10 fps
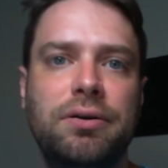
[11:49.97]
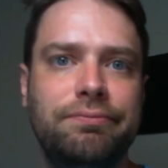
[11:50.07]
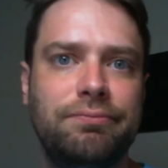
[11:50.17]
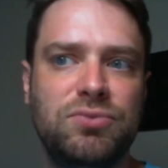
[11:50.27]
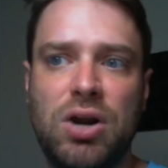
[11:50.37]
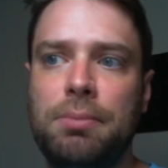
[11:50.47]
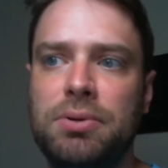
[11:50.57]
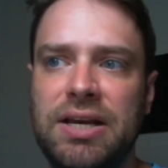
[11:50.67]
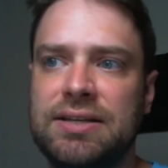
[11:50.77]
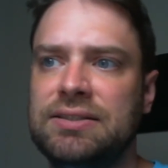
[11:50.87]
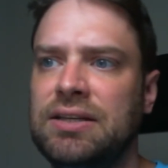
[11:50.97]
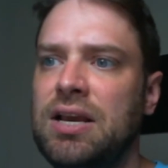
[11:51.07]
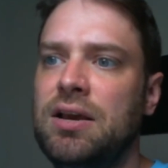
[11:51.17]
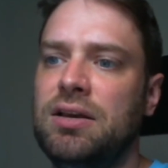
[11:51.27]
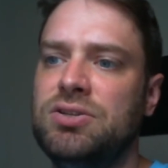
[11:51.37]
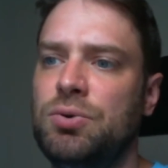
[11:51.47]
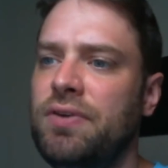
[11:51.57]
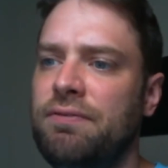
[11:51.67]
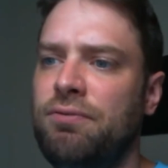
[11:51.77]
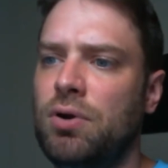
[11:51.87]
tribal decks. So we've
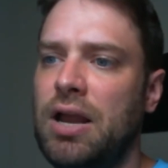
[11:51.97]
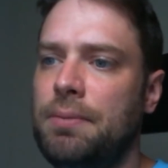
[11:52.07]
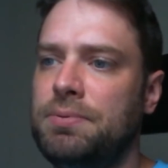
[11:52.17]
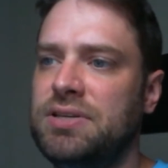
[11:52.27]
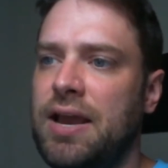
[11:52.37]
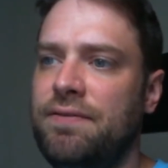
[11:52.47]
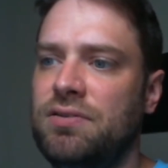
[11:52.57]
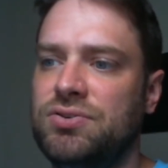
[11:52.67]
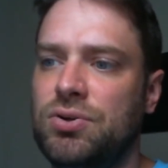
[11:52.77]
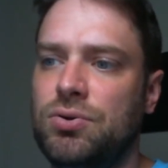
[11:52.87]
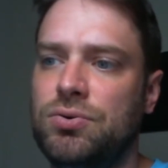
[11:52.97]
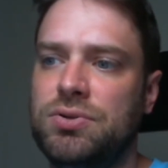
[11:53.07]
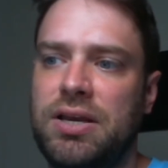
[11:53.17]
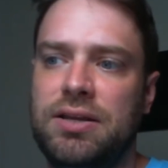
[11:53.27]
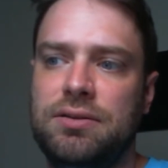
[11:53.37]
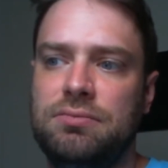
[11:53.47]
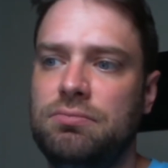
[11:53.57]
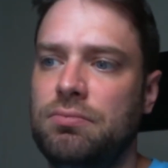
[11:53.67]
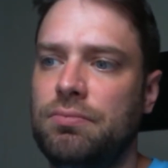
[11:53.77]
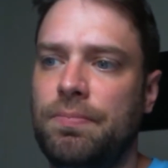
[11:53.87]
got 4 copies of Cavern of Souls. It
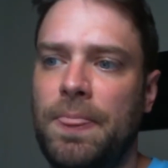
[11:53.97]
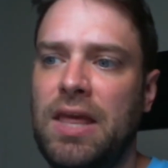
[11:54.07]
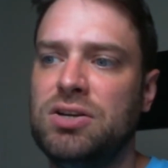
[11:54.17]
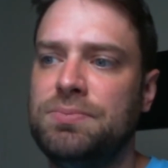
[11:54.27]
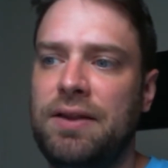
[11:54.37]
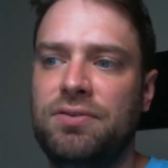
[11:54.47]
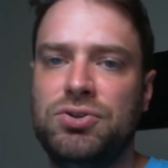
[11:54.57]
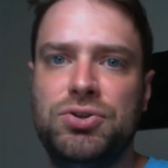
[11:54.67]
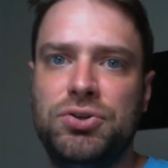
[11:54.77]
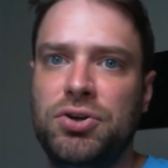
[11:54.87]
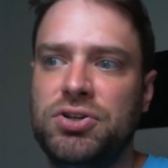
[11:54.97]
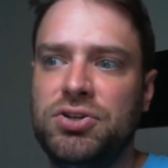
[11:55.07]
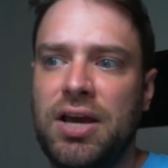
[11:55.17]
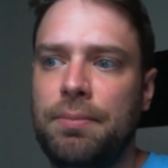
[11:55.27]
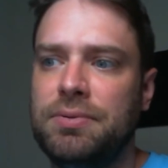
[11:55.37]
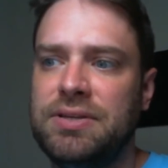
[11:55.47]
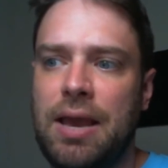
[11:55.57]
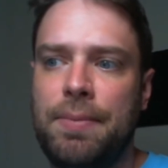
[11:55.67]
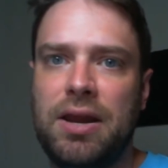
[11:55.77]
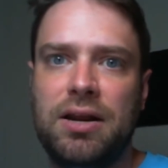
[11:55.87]
enters battlefield, choose creature type,
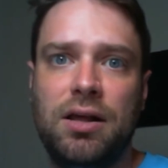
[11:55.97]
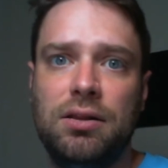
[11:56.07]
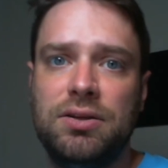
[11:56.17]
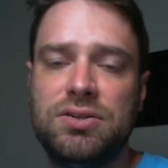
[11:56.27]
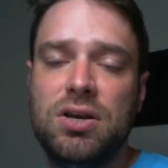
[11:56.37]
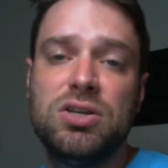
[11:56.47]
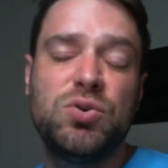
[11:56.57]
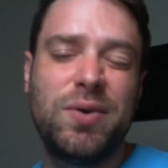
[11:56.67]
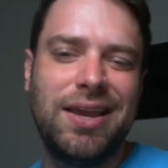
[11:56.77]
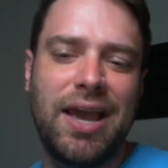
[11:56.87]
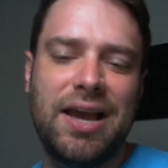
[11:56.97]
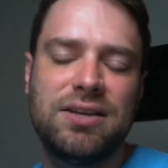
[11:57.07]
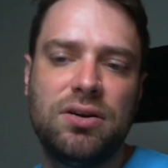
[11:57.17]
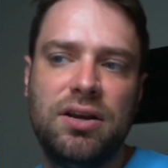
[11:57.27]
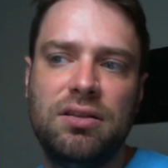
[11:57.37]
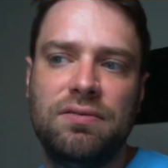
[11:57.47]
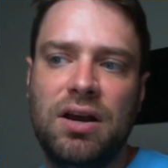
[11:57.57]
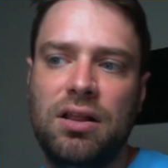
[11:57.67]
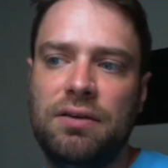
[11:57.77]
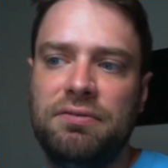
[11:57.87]
tap, add a colorless. So we can cast our Aether
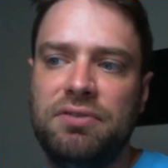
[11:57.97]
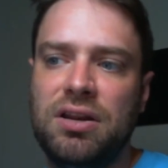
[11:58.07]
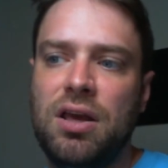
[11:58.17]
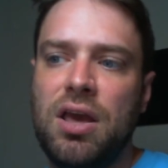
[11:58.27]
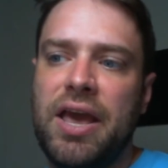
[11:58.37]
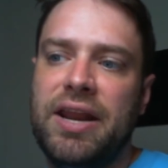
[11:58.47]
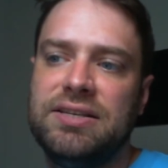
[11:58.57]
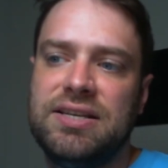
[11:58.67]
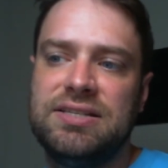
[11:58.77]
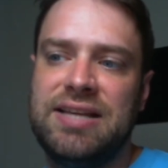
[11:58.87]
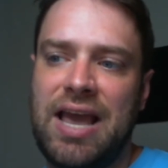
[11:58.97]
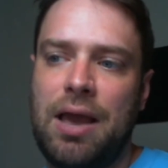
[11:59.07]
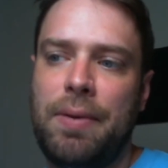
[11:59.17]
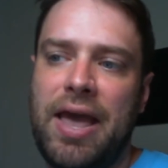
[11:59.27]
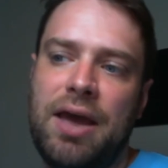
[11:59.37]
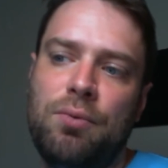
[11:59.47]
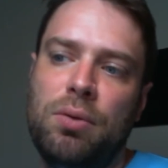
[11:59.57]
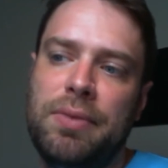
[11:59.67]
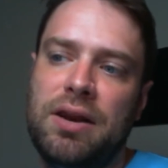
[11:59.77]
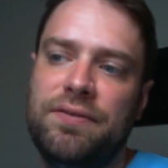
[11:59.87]
Vial off of it. And it says tap, add 1 mana of any